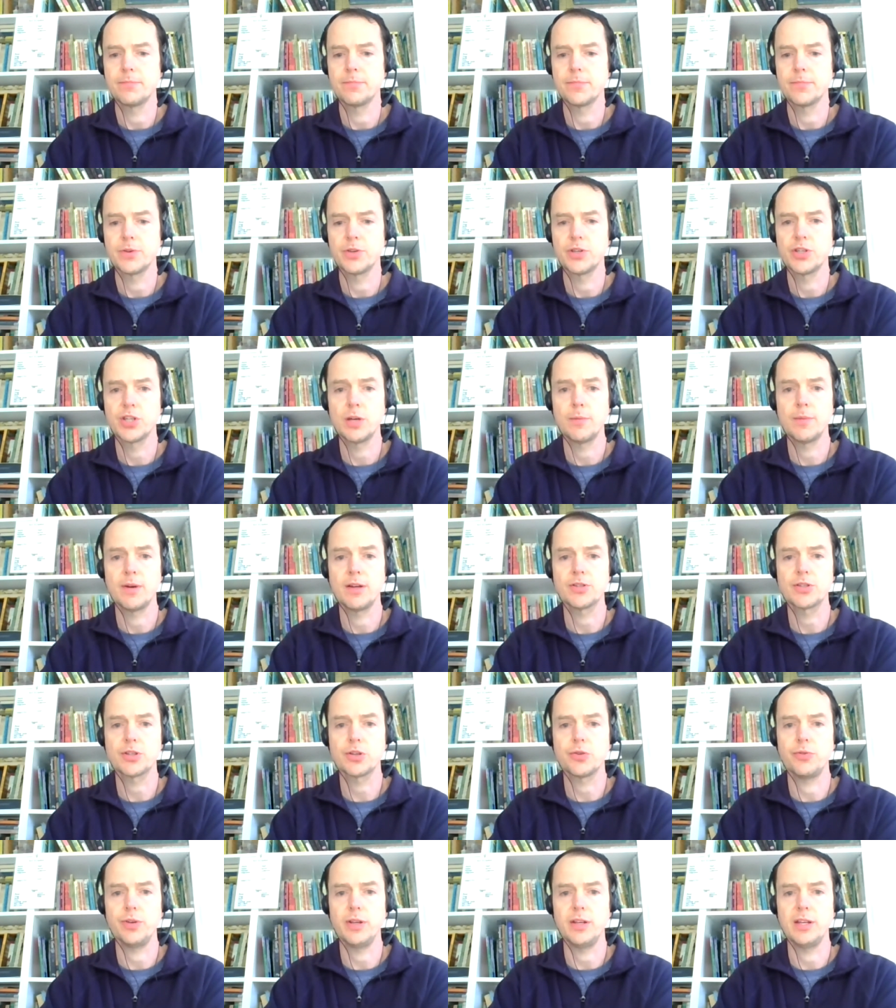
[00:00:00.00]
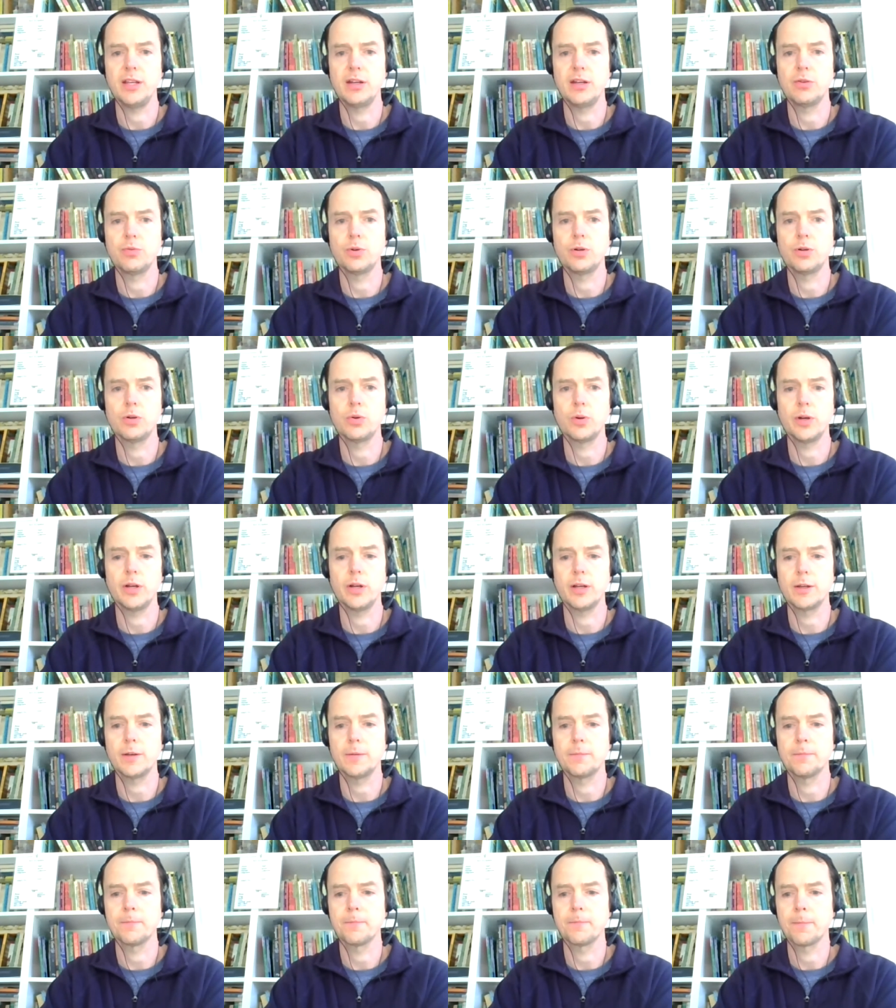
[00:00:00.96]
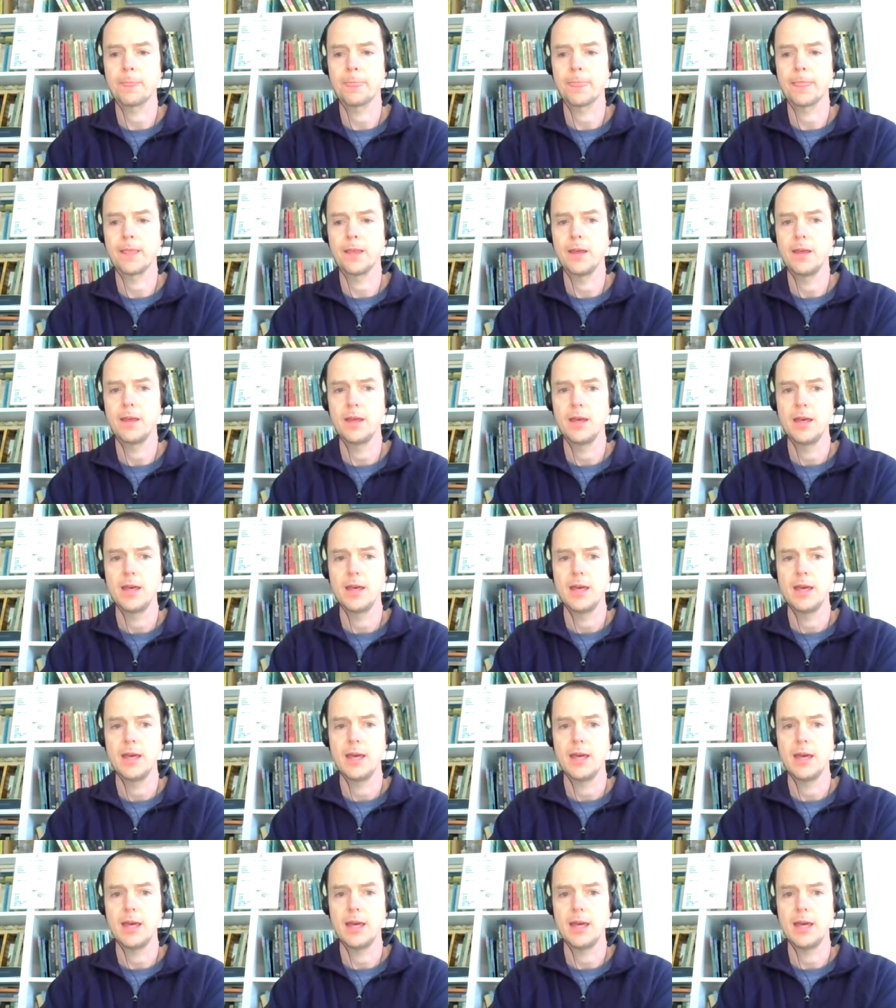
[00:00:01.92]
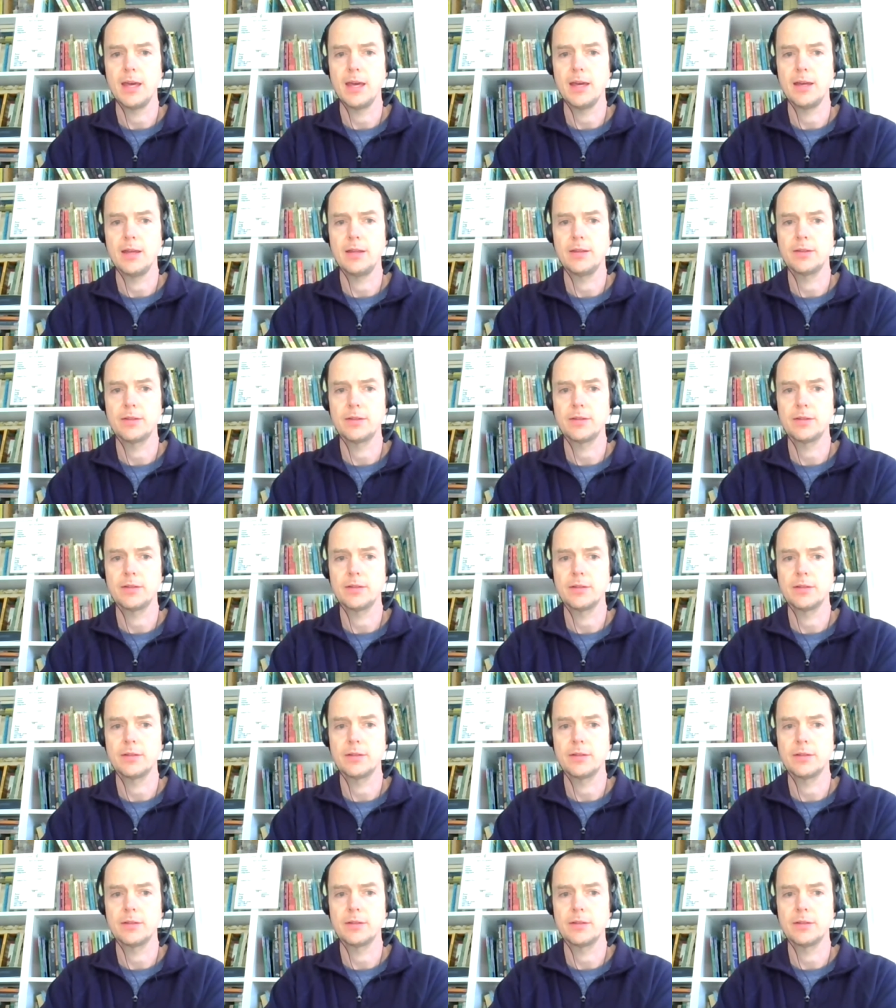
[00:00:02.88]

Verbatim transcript: share my screen here real quick. And